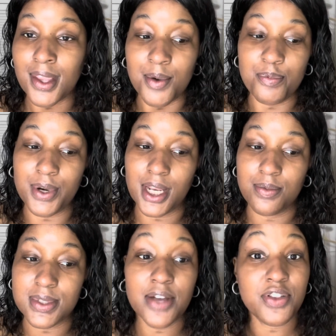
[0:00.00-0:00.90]
But
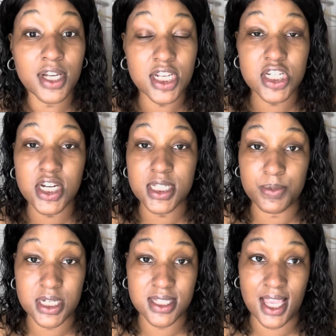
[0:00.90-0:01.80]
I'm definitely gonna share as
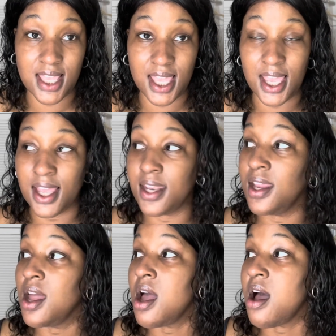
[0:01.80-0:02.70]
much as I can.
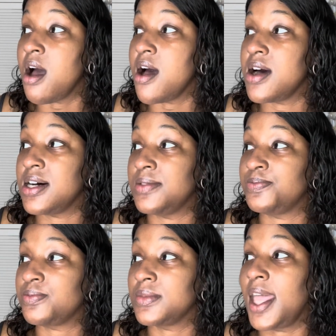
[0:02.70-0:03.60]

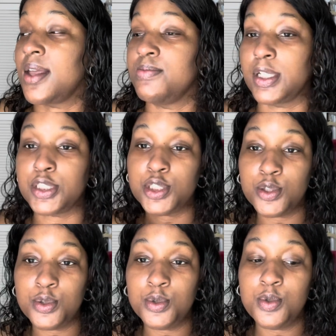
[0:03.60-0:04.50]
Like my
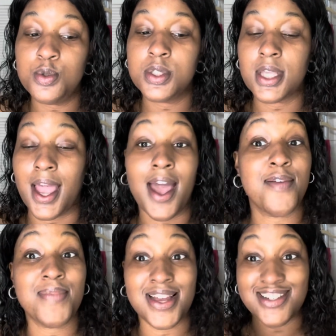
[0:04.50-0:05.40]
shoes, I have
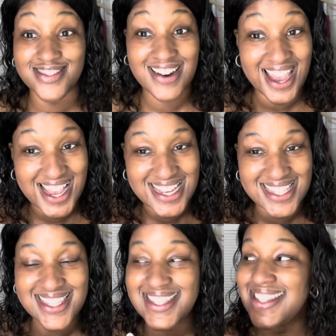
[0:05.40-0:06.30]
my
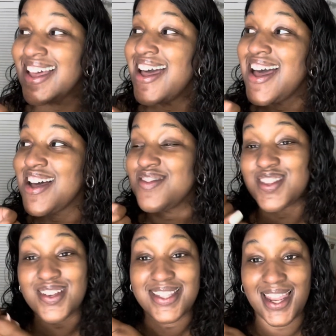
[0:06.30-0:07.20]
dress. I'm
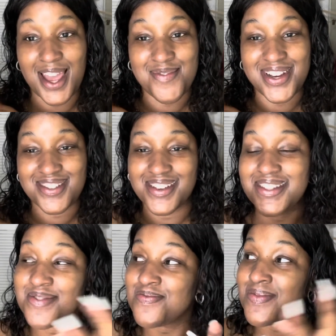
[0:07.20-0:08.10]
so excited I have my dress,
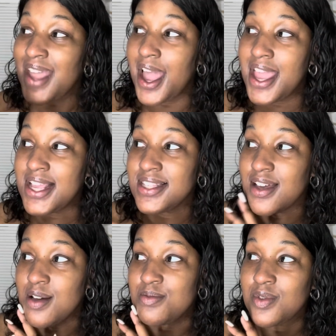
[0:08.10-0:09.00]
and
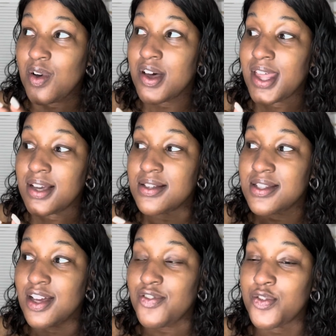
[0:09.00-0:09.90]
all that good
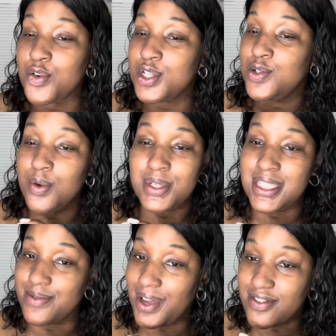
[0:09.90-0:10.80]
stuff. Of course, you won't be
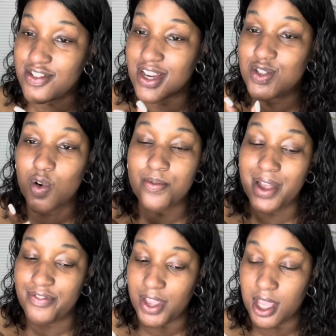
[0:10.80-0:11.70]
seeing my dress or my
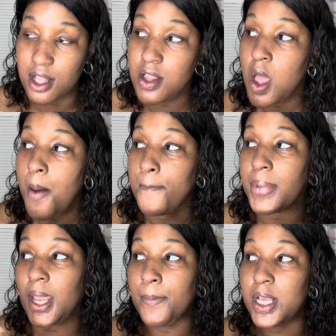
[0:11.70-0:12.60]
veil,
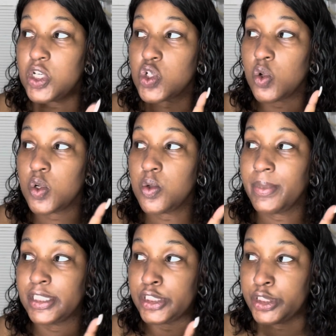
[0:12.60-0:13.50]
but I might show you
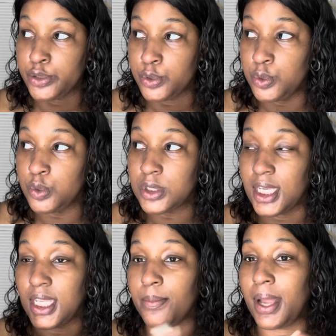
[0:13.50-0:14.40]
my shoes
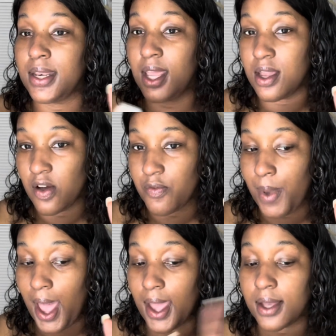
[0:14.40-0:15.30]
and then my day of
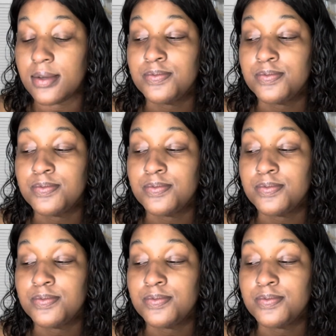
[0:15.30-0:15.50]
bag.